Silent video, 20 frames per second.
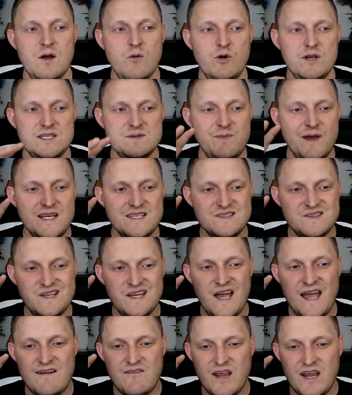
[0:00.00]
We just
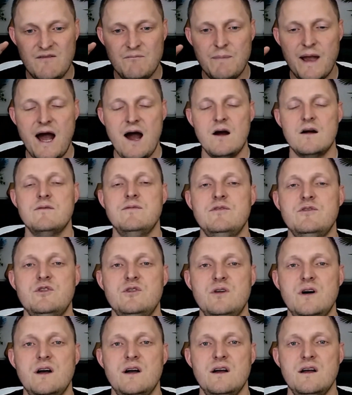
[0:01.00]
basically have a
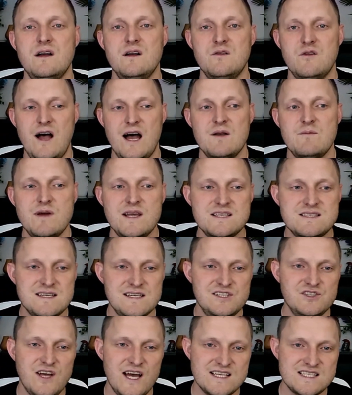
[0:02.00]
powerful
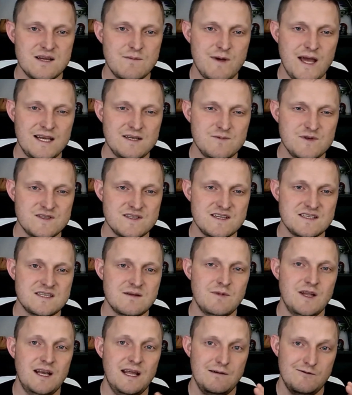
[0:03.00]
cloud-based digital asset management
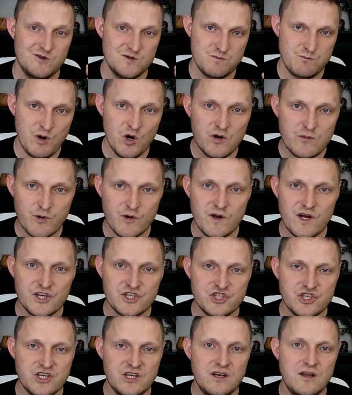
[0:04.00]
system that enables bulk
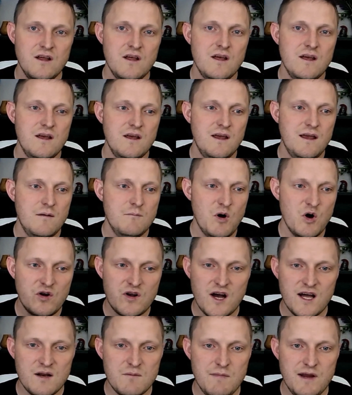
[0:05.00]
production,
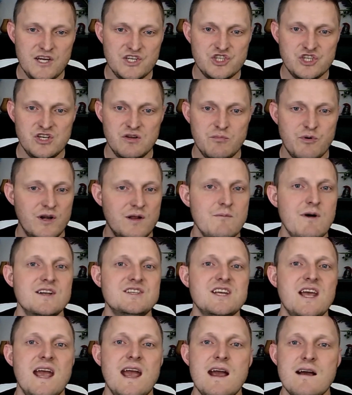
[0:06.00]
bulk automation, and pretty
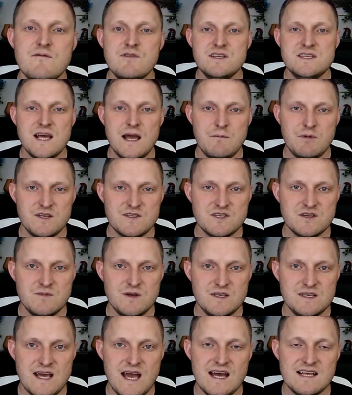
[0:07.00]
much every
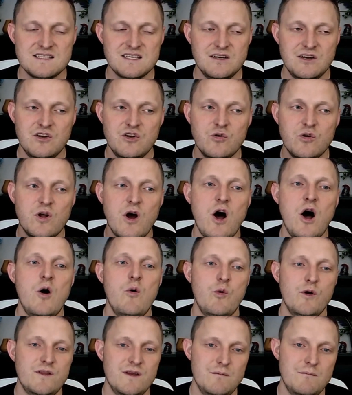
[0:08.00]
time-consuming task, and you do it
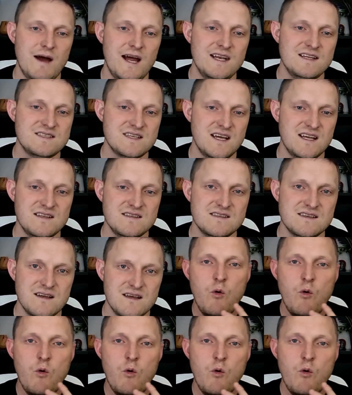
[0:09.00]
all within MyDesigns.